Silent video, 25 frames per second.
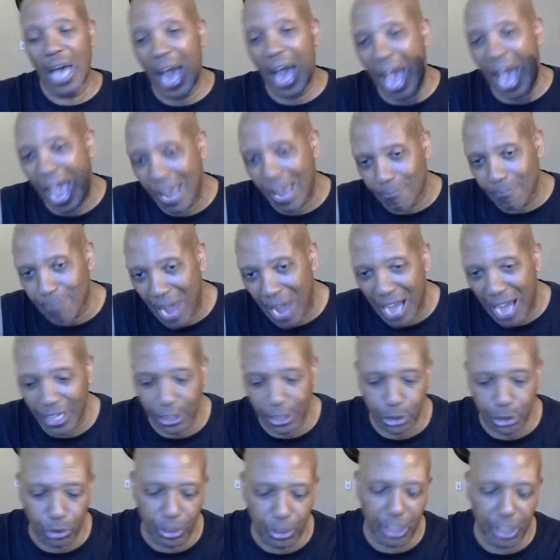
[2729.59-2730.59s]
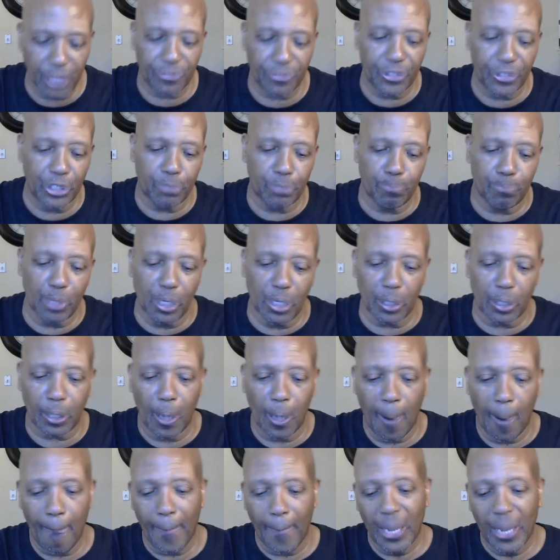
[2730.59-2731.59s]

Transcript: I admonish you to get this book.